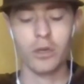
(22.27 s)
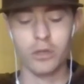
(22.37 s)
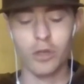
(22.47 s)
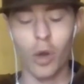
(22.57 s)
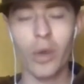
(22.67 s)

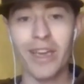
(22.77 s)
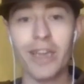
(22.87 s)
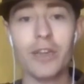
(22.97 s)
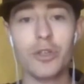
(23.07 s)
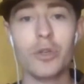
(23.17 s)
going
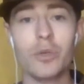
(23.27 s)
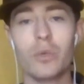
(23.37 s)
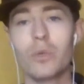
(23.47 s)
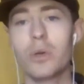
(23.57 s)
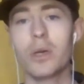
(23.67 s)

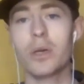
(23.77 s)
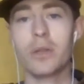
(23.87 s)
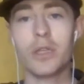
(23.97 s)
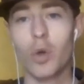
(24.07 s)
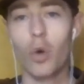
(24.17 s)
into
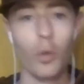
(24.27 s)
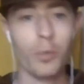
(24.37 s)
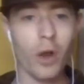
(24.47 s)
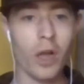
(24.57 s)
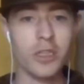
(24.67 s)
this whole
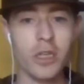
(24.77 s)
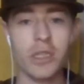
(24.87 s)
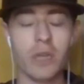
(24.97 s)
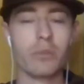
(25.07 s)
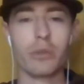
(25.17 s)
process
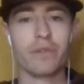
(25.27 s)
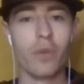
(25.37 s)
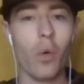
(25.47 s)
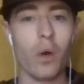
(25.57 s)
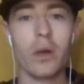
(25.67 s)
even
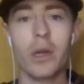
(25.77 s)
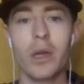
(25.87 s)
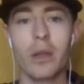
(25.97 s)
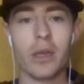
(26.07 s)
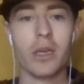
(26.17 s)
before
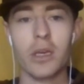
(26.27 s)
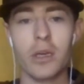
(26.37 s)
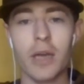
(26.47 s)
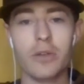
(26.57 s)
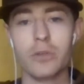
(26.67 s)
like
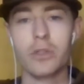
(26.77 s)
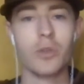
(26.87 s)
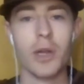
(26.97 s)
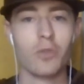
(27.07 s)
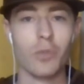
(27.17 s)
he entered the
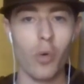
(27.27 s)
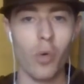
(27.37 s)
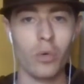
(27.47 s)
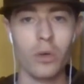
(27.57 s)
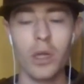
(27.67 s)
transfer
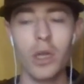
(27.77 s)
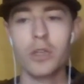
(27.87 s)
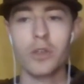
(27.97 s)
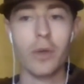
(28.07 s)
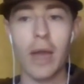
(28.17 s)
portal.
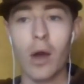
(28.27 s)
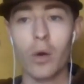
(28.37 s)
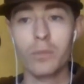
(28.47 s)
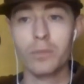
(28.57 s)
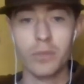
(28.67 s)
So
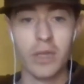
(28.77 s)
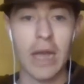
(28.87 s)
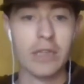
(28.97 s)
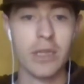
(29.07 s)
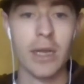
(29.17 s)
now the
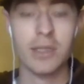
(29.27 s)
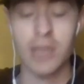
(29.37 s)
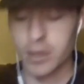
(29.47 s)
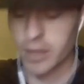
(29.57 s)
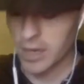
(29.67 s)
Aztecs,
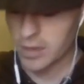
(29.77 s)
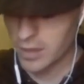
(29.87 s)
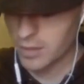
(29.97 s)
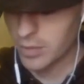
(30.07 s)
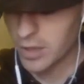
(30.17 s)
they land
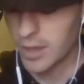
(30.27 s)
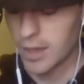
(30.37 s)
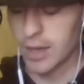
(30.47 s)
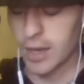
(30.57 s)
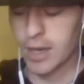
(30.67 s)
him,
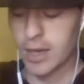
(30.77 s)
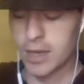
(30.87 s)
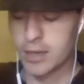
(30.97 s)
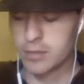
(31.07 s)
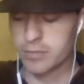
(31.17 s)

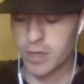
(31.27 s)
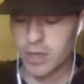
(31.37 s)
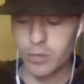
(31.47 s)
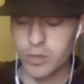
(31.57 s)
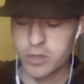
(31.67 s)
and
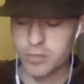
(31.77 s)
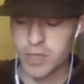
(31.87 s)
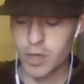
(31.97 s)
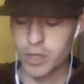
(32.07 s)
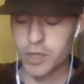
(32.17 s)
he was
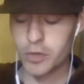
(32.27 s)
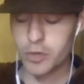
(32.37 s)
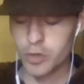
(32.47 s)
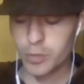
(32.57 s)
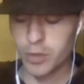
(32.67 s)
telling the
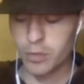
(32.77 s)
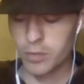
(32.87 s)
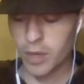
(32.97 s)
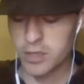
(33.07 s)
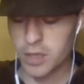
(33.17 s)
Union
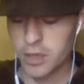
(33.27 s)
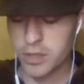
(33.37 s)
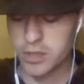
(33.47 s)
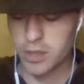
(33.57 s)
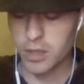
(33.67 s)
Tribune, I saw
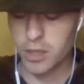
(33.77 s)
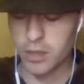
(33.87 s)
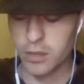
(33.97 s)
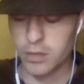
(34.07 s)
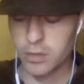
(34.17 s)
this in
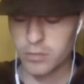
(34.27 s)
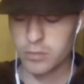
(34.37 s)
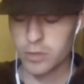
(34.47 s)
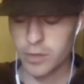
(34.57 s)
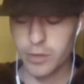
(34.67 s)
the
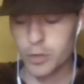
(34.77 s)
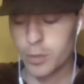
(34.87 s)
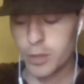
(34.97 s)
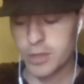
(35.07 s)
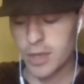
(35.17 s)
Union
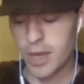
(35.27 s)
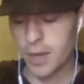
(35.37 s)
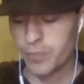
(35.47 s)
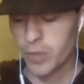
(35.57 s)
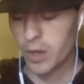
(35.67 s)
Tribune
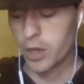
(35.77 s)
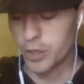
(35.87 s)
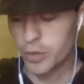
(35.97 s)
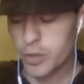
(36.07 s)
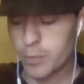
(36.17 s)
today,
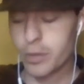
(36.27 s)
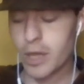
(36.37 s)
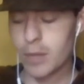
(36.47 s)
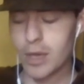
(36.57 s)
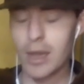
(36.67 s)
you can
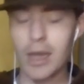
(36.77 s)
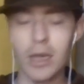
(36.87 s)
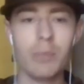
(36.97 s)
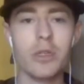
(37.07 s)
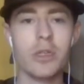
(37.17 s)
play me at
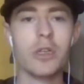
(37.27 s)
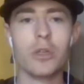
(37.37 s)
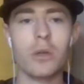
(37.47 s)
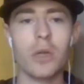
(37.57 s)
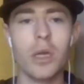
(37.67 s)
any position.